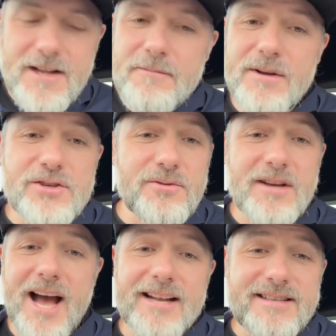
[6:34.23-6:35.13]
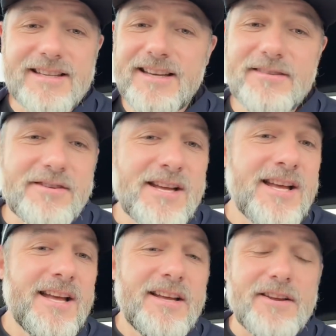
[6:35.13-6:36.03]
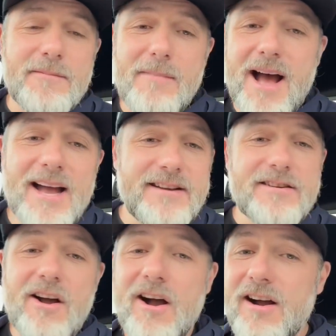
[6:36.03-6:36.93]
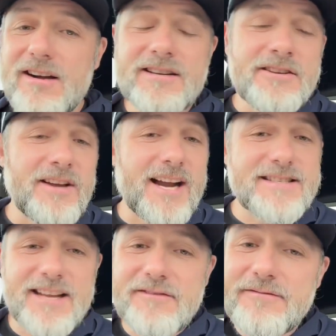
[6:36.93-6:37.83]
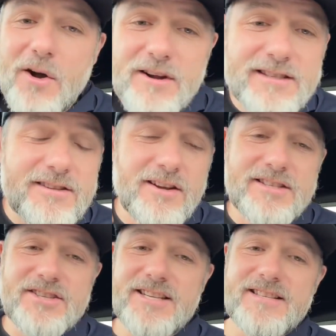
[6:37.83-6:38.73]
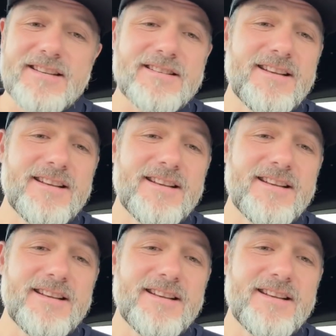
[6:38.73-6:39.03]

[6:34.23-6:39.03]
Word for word: But you got to give your mind, your heart, you got to stay focused on Jesus.